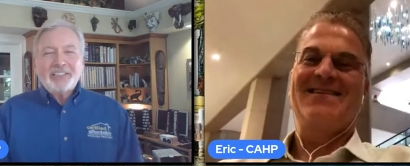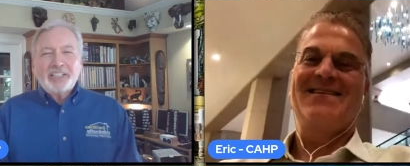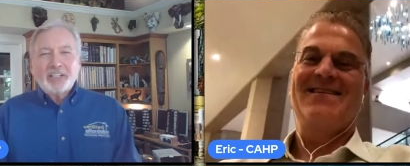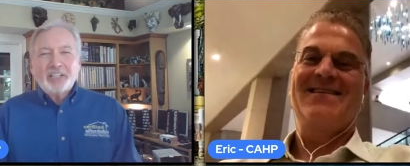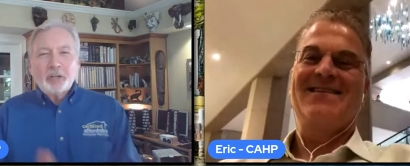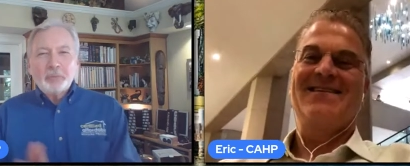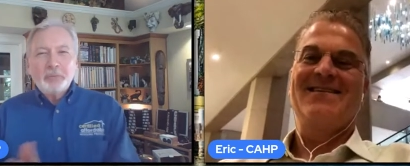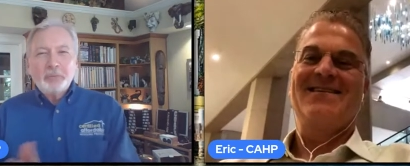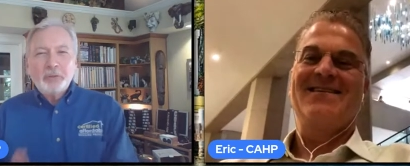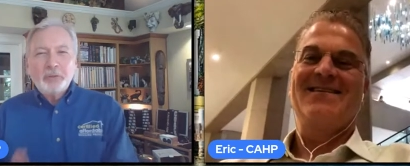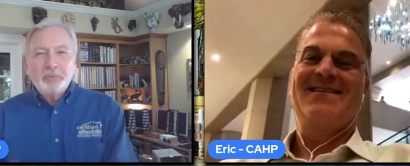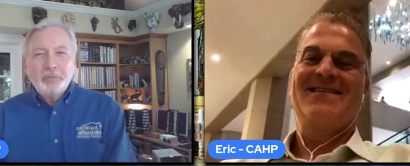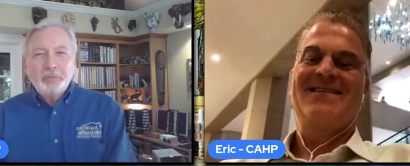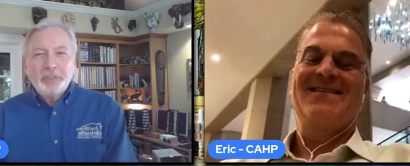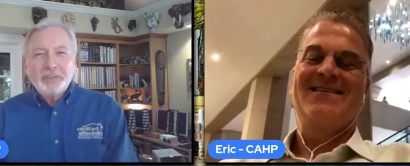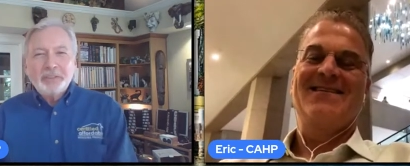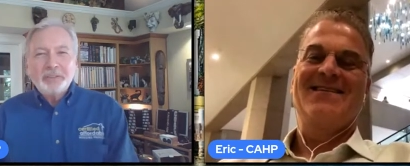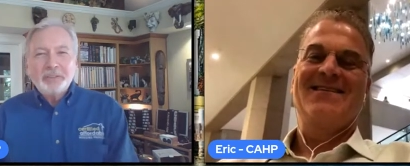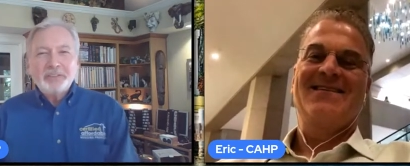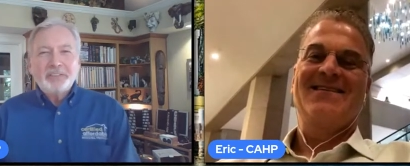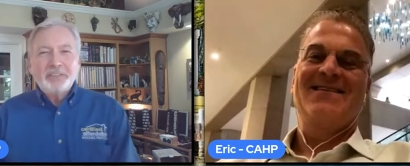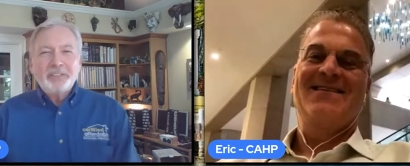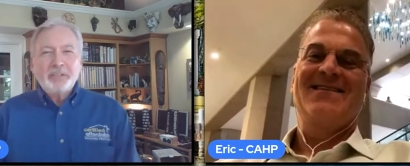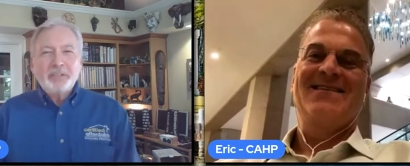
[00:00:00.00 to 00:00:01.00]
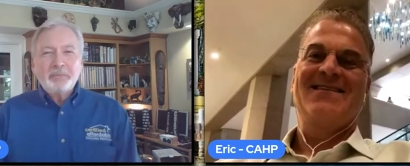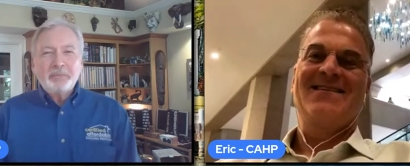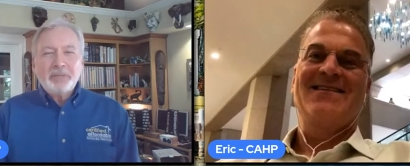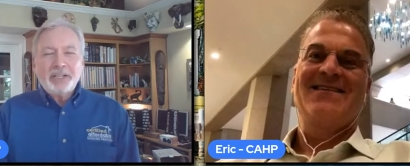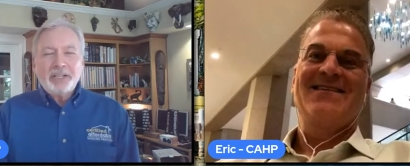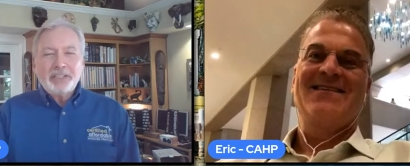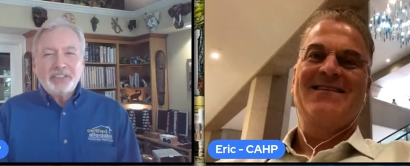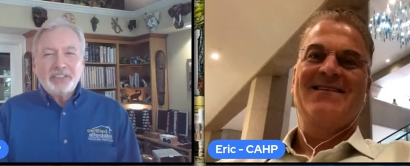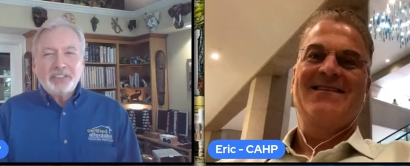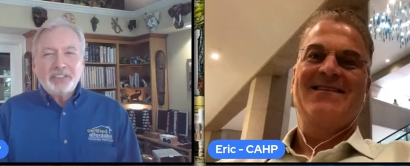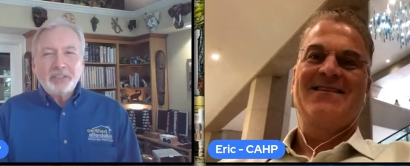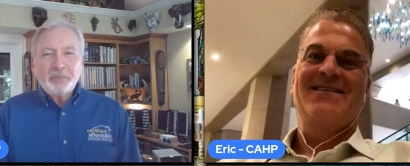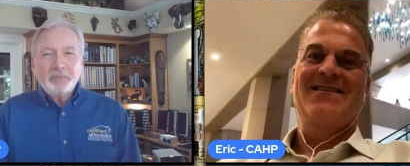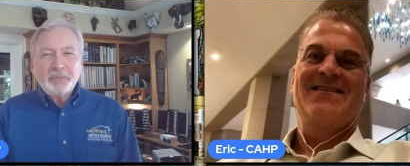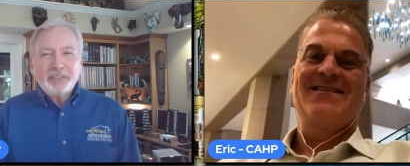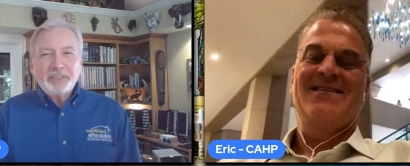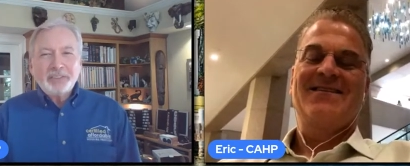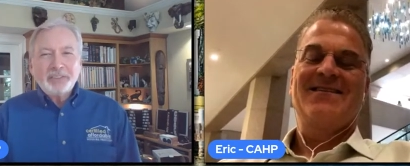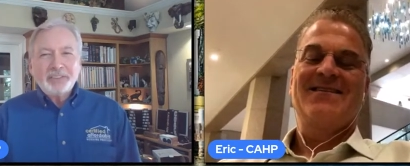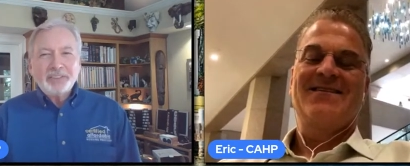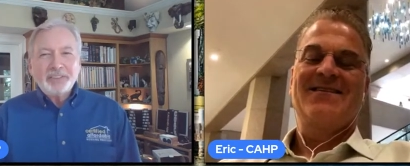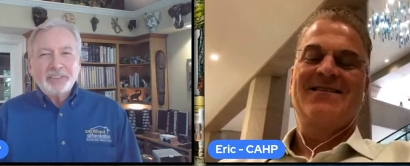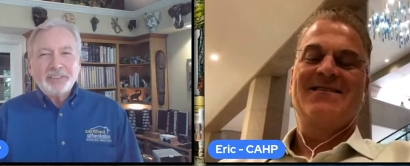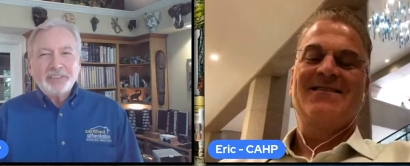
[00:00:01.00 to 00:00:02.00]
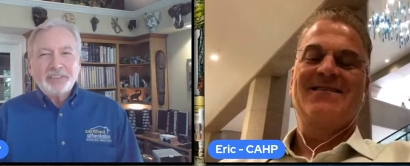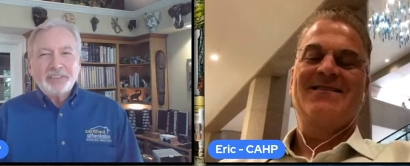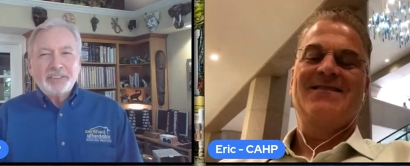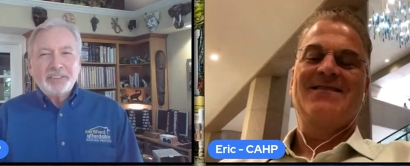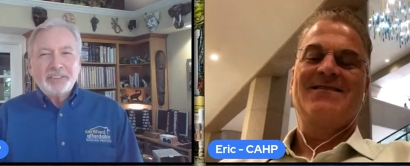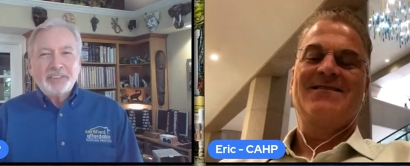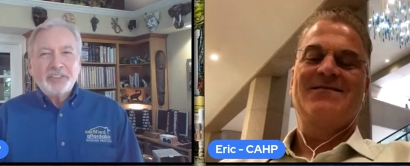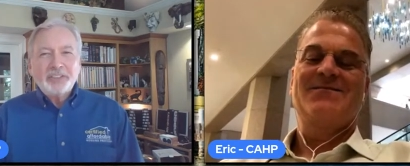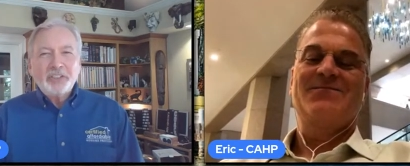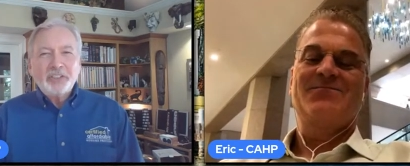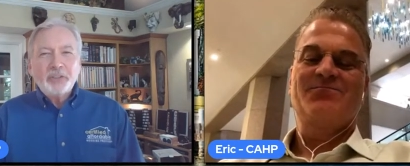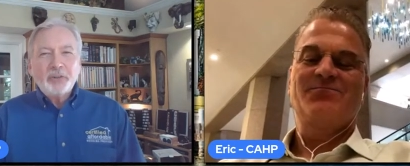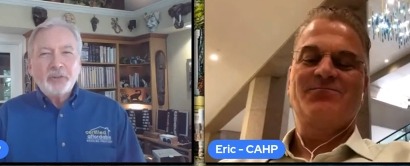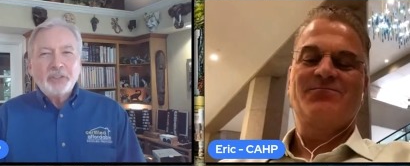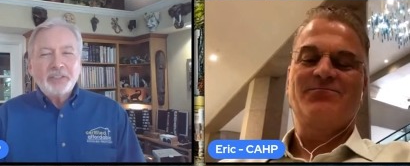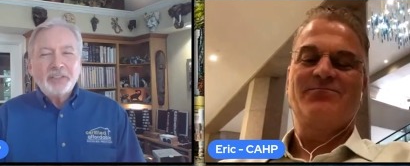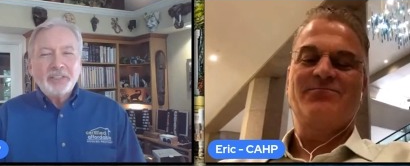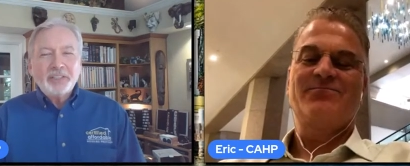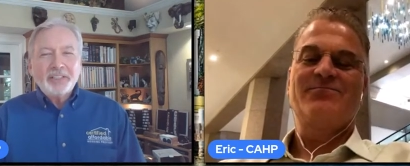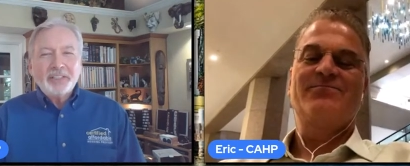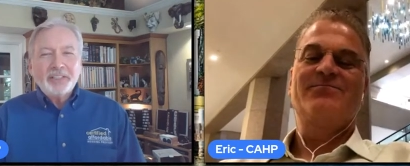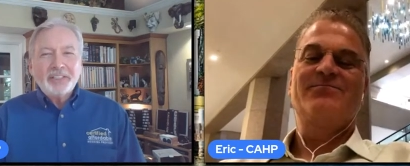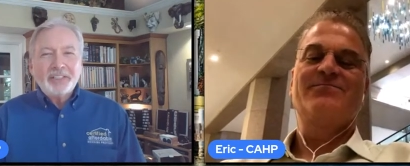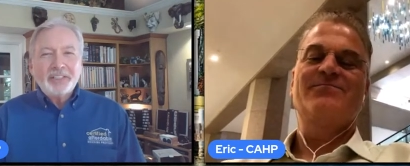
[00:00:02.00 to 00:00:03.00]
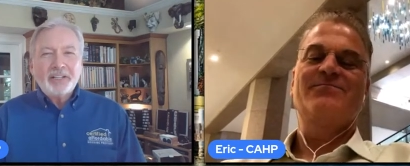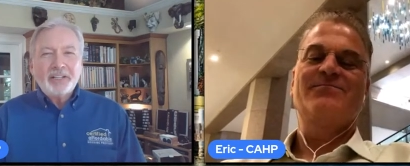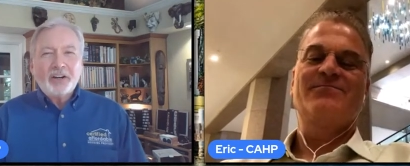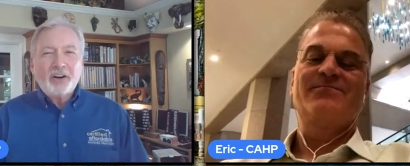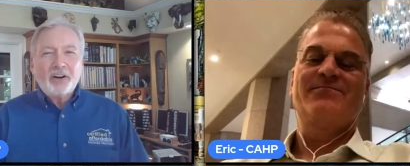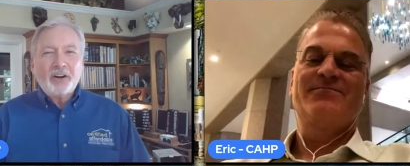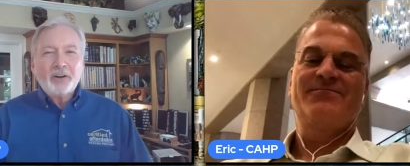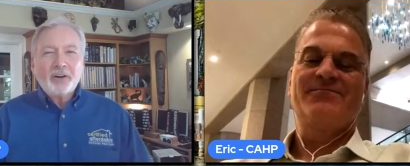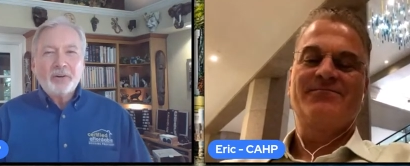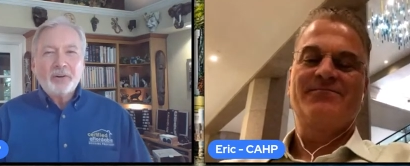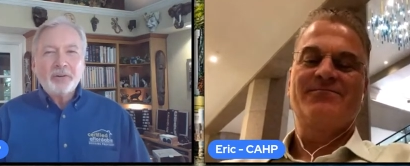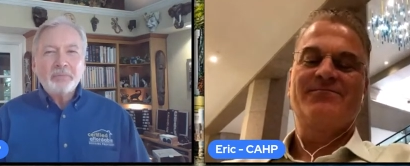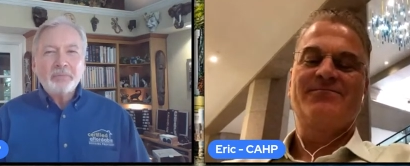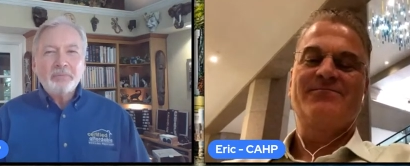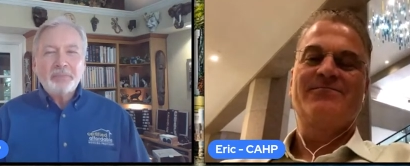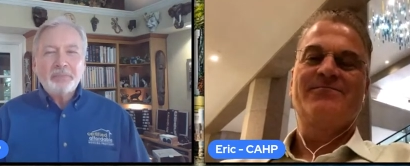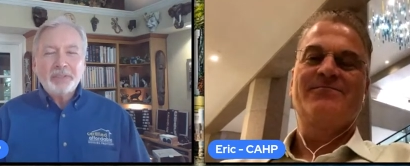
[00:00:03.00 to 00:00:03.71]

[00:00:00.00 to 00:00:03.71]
Speaker 1: to help you build the amazing business that you and Lily are